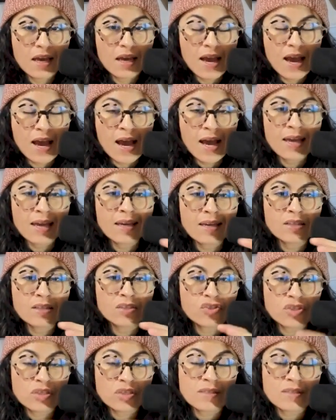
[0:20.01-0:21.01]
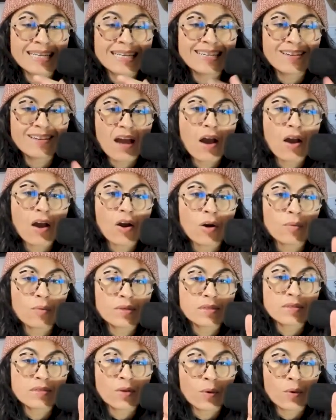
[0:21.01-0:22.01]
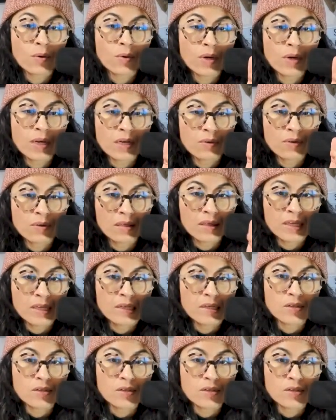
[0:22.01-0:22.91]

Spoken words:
I just cannot always go in a linear